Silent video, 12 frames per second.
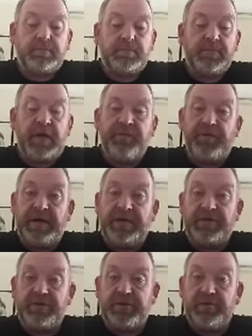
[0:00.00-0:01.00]
for
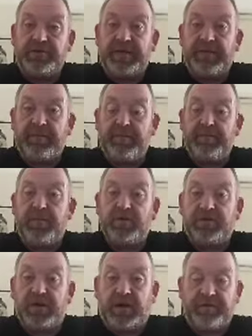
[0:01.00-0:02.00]
introducing
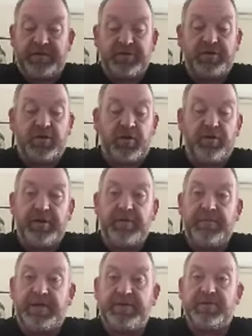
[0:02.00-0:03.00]
much of the draconian
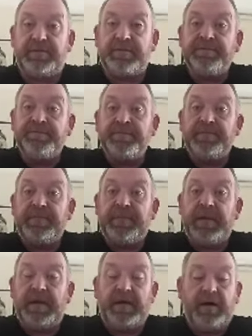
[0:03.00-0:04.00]
measures
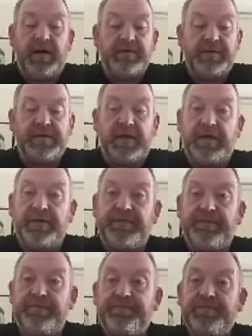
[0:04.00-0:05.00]
on this island
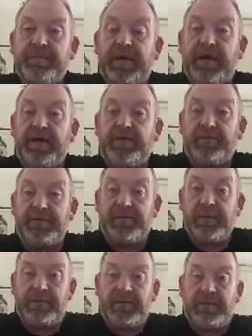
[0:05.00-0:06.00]
and
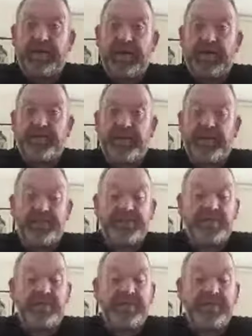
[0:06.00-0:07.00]
restricting our freedoms
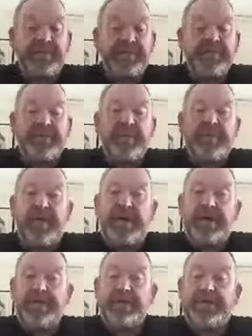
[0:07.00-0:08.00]

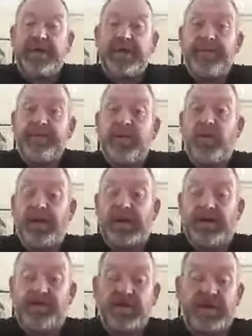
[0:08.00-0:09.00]
and going
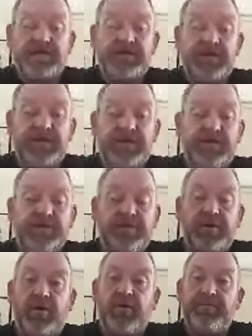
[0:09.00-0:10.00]
after our children. So